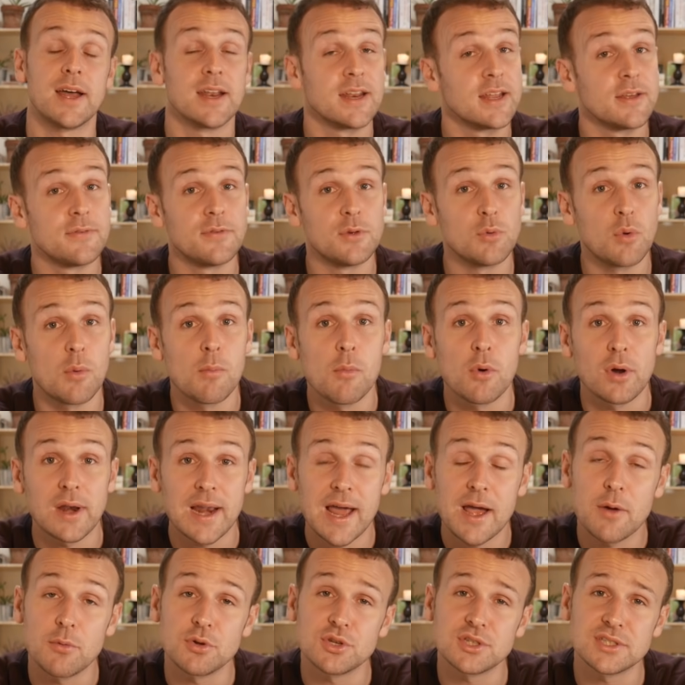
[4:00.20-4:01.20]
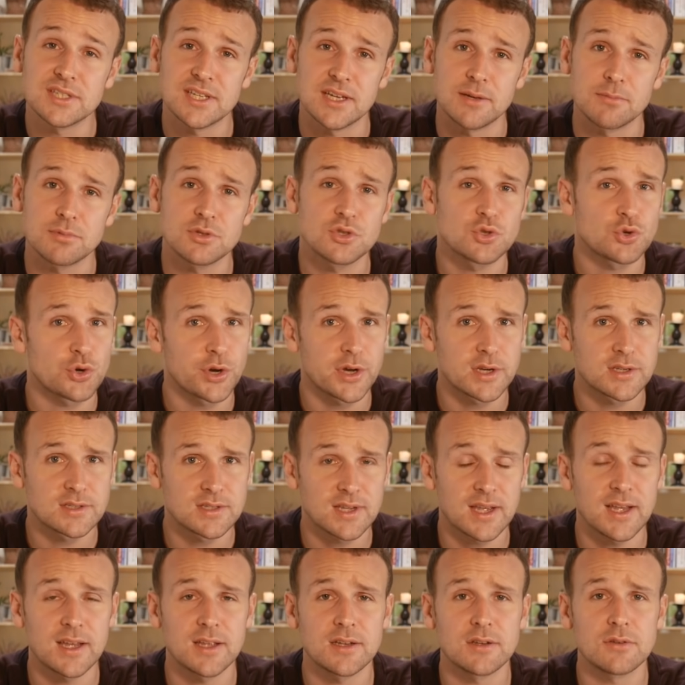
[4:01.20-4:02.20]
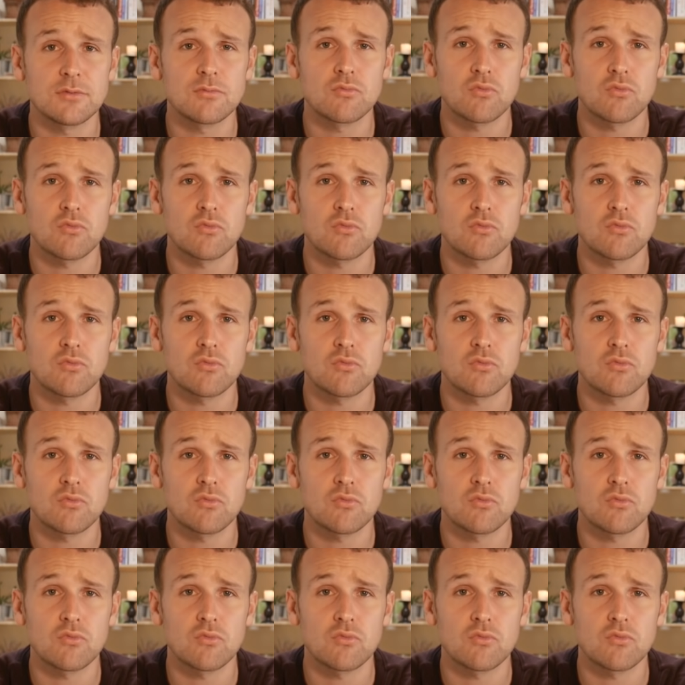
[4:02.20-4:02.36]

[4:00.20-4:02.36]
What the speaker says: and if you want more language tips, tricks, and